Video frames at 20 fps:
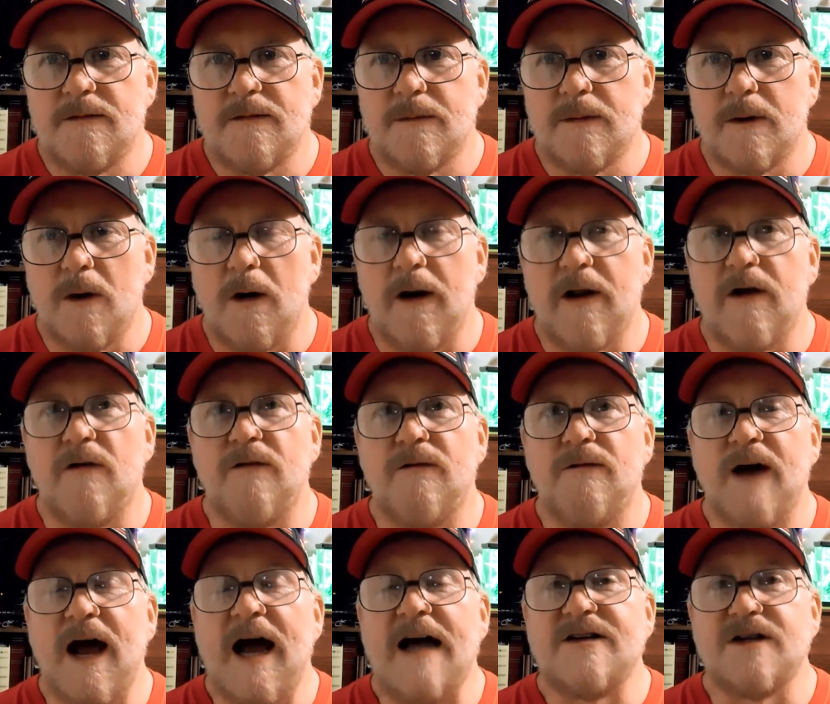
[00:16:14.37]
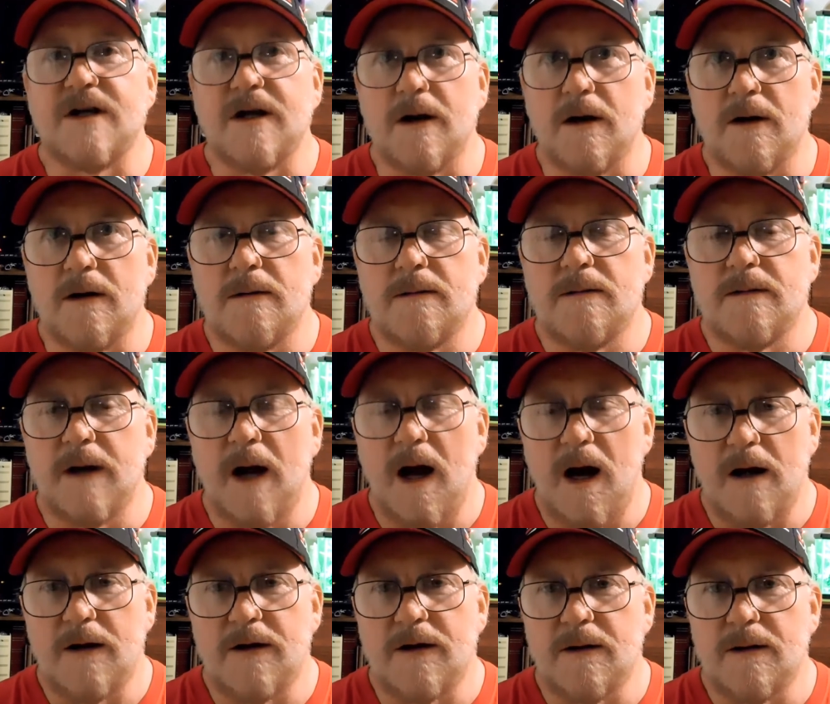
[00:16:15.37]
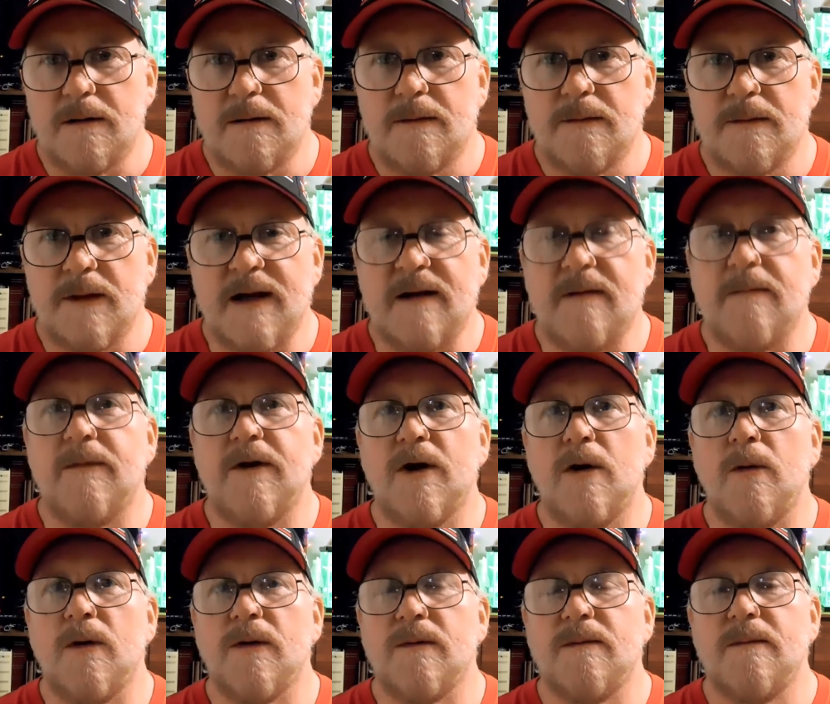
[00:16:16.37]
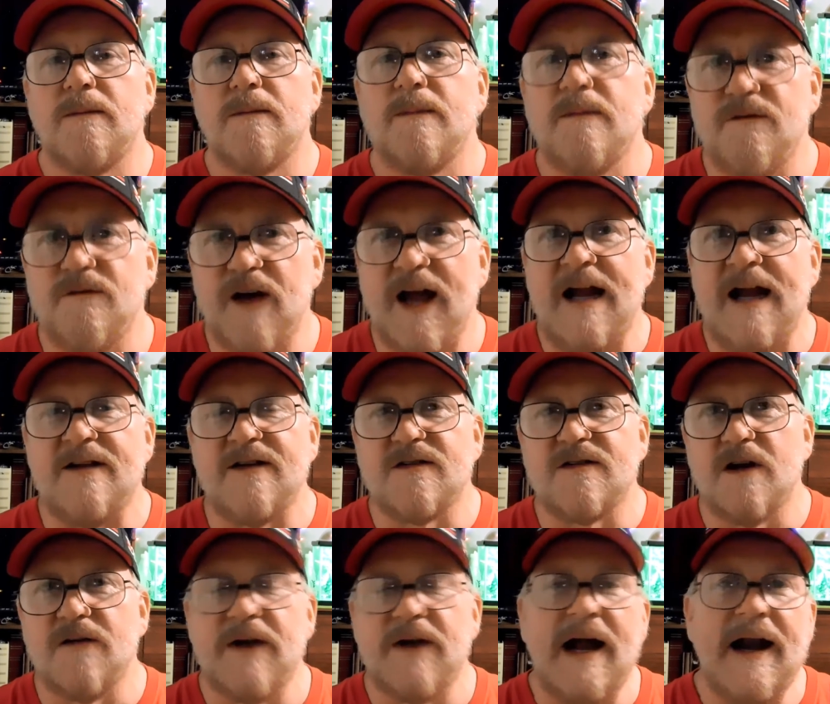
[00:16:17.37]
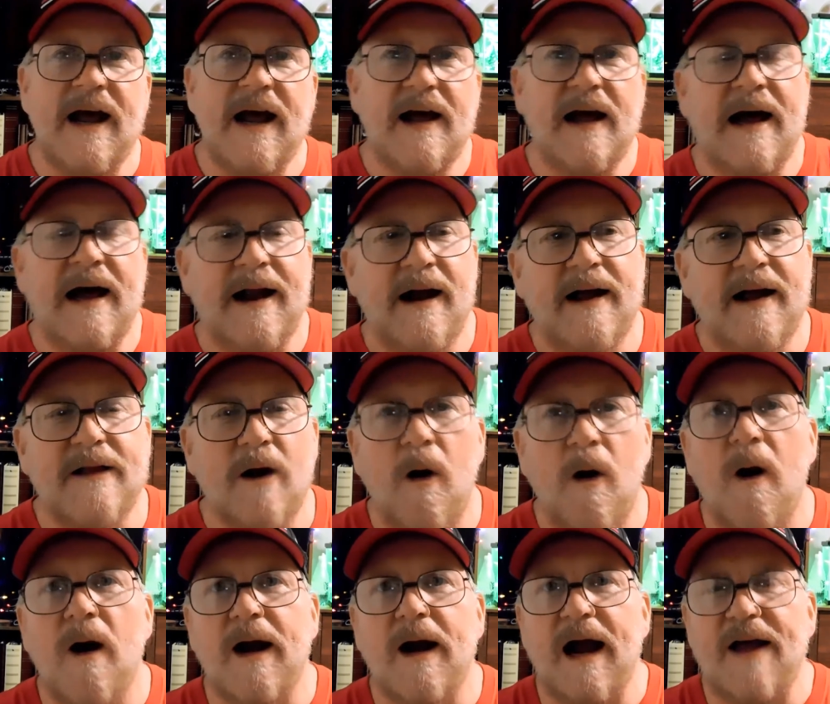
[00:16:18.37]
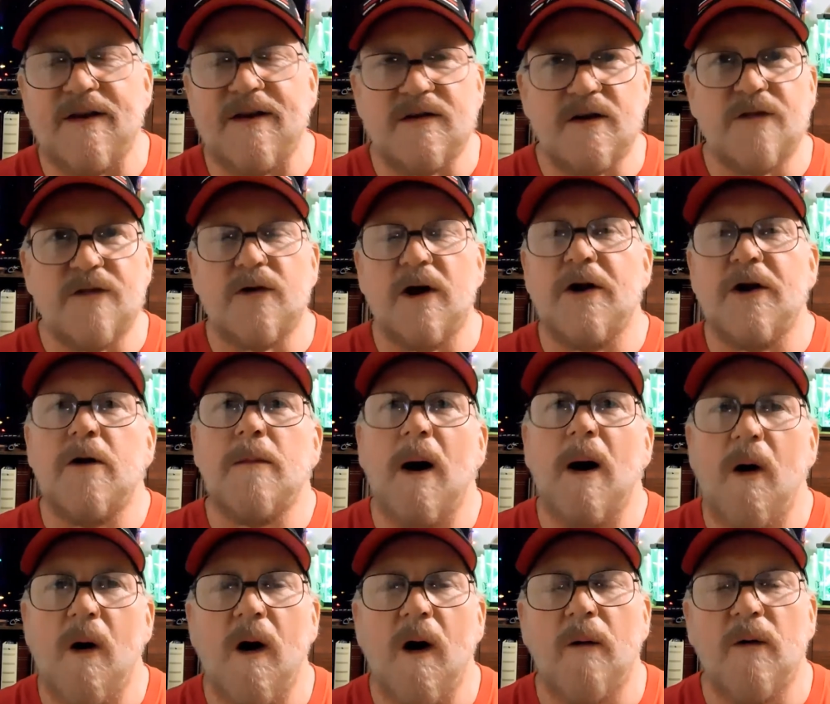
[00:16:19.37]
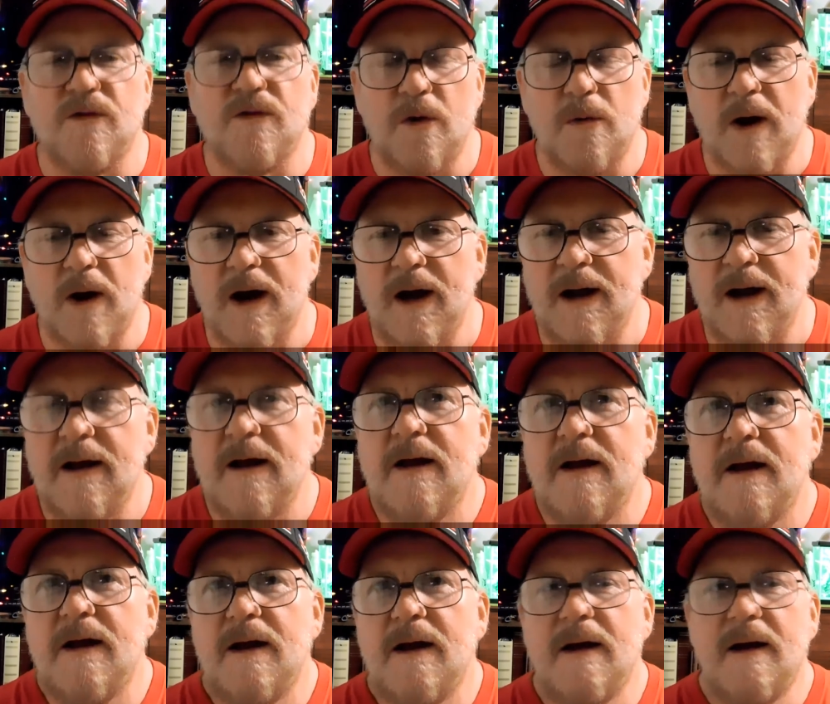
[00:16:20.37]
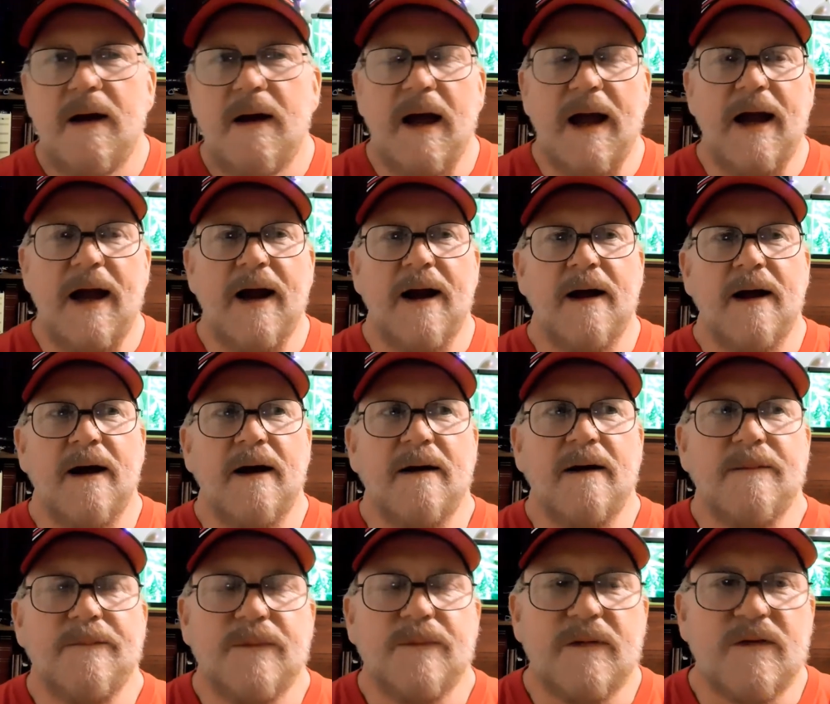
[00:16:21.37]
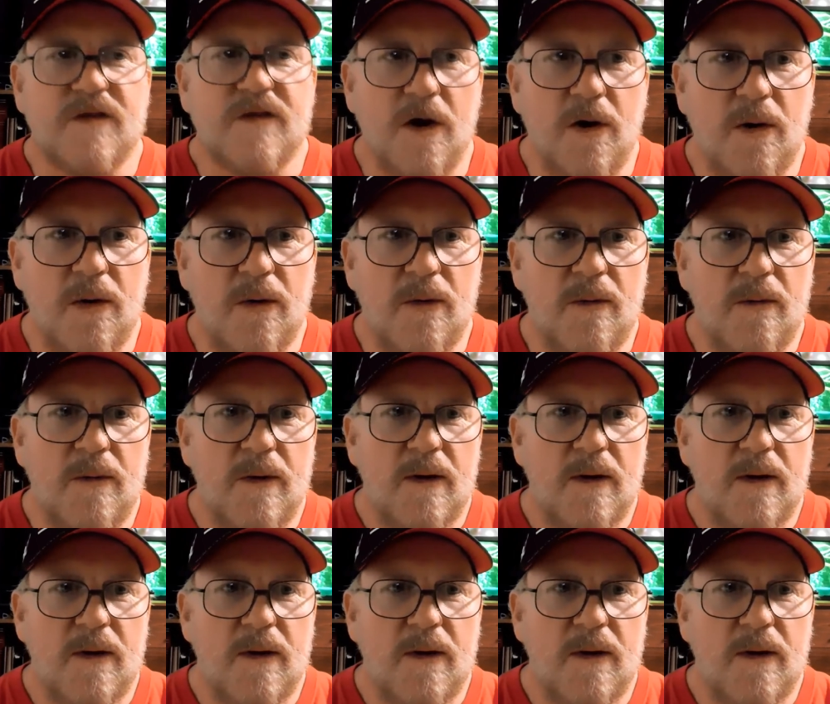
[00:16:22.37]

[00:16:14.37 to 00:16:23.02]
cardiovascular doctor. They deal with veins and stuff. Now, I'd had the heart cath and stuff, so I knew my heart was okay, and so